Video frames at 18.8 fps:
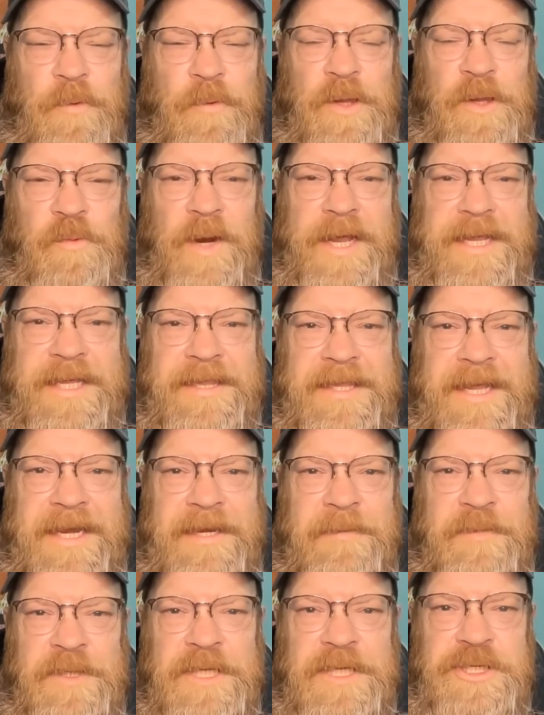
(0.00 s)
well
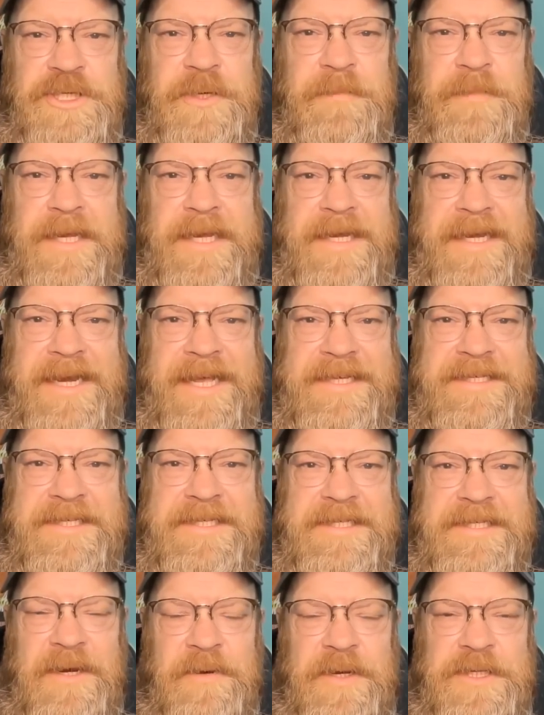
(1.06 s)
regulated militia be
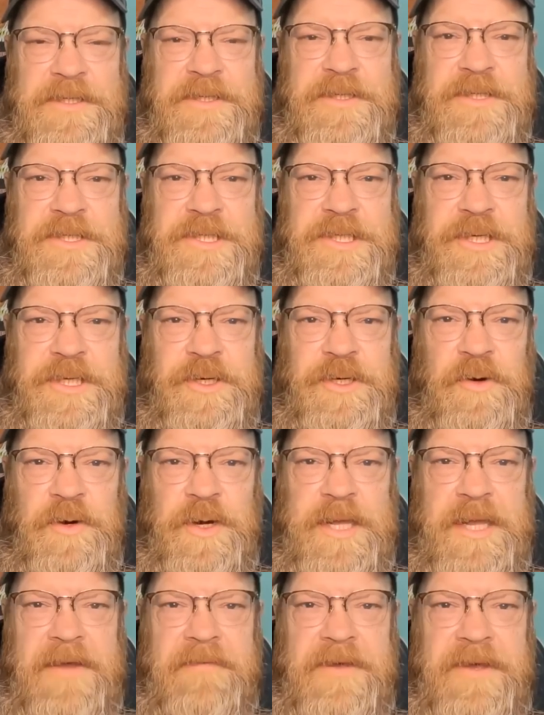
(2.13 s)
necessary to the
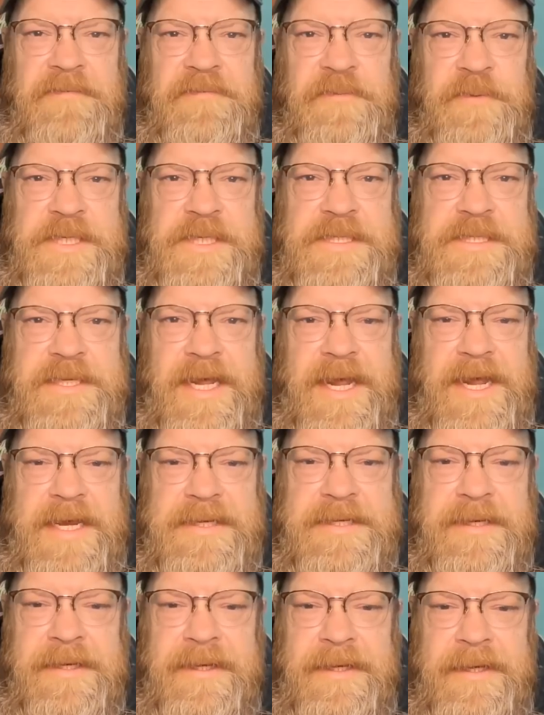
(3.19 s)
security of a free
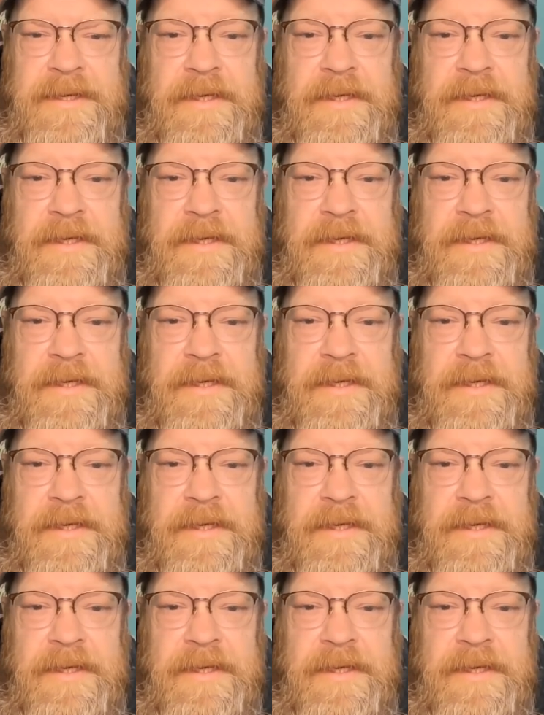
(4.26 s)
state.